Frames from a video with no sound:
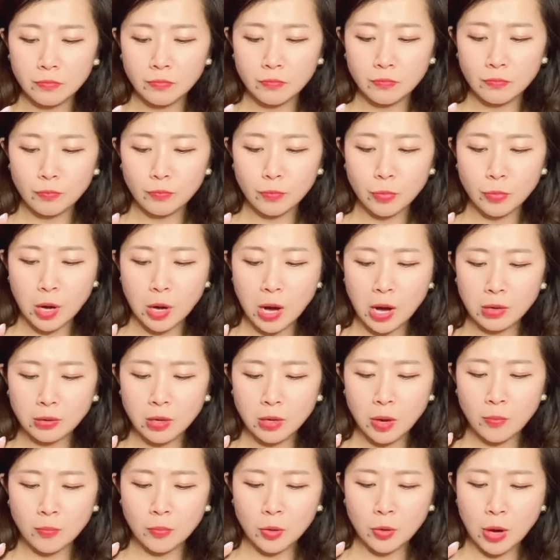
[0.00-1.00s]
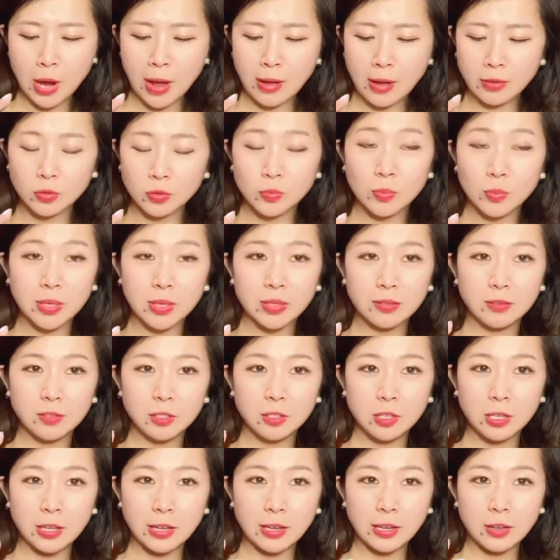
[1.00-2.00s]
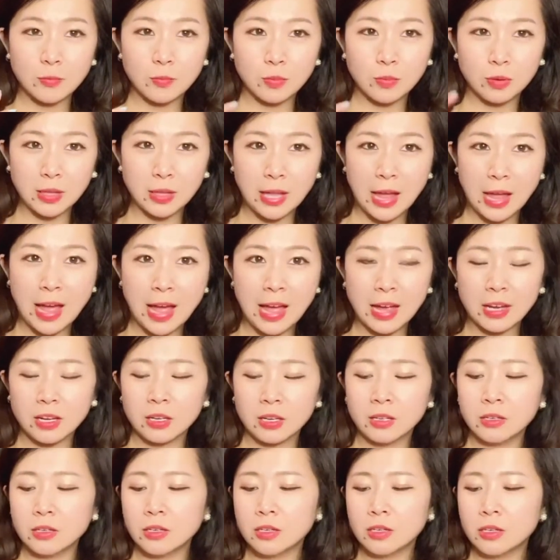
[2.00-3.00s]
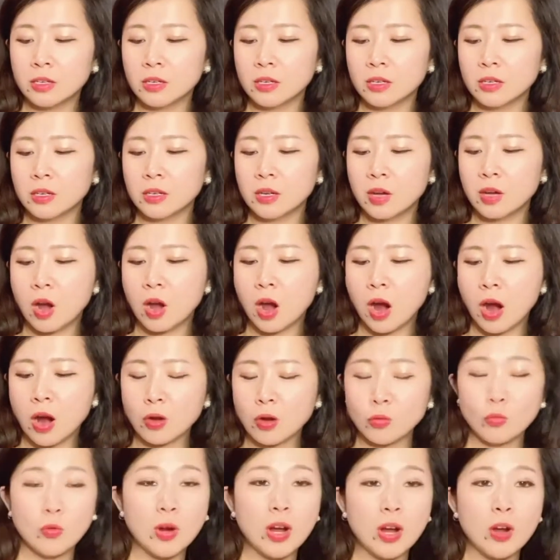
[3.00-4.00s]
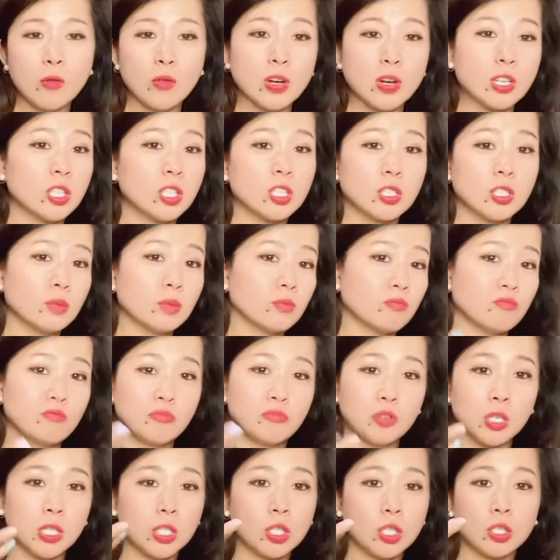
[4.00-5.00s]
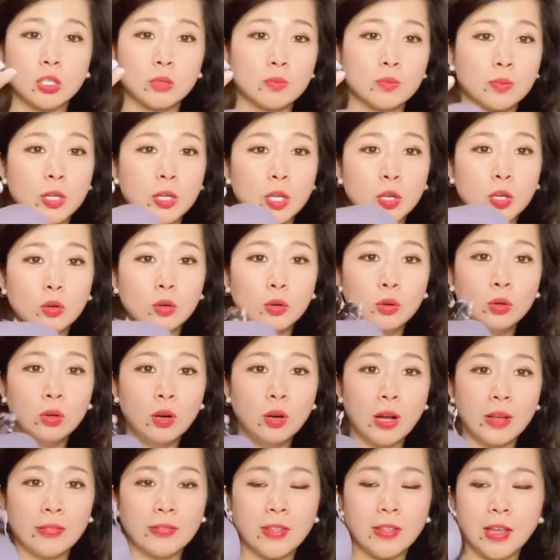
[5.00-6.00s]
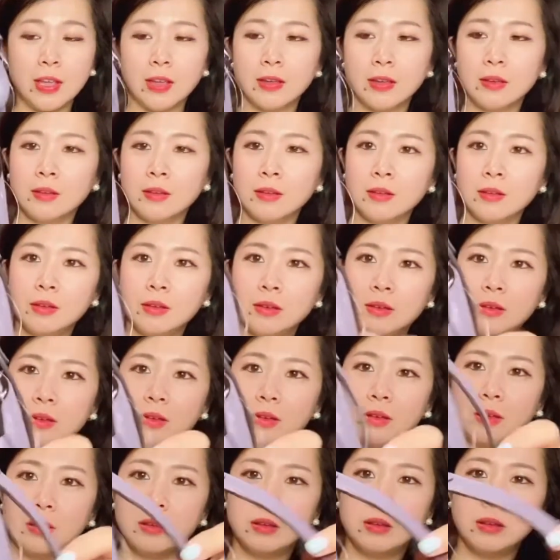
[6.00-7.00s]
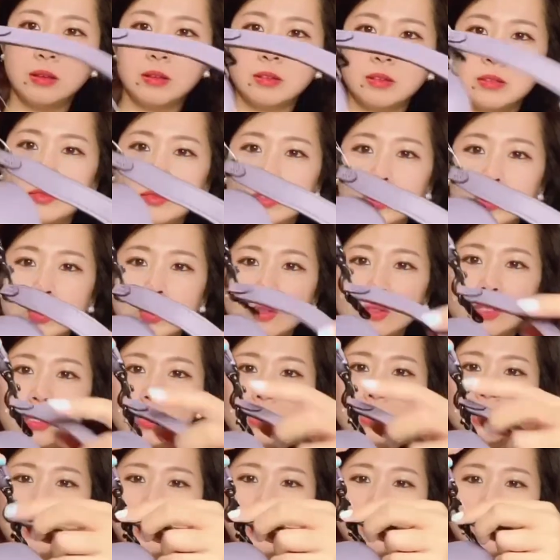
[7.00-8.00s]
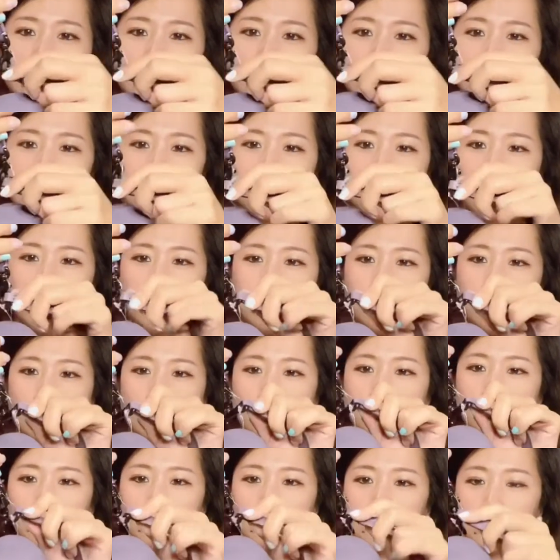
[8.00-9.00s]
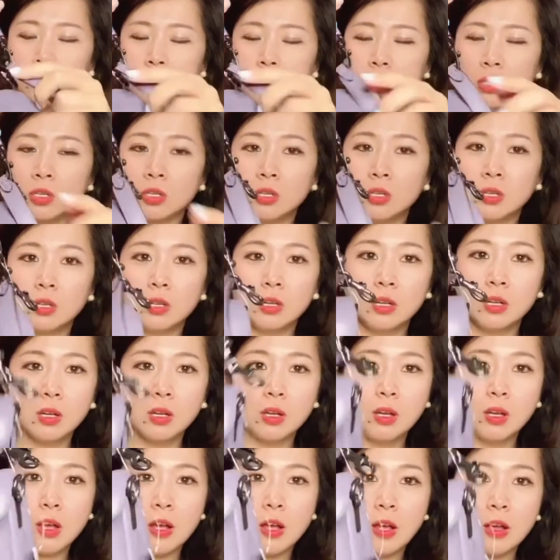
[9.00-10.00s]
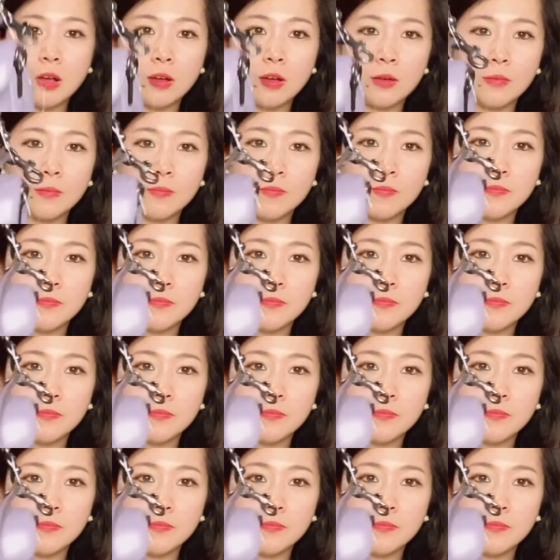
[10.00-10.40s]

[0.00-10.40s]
brown, not browns, but like black hardware, which is, which is pretty cool, I think. So this is the Coach. Um,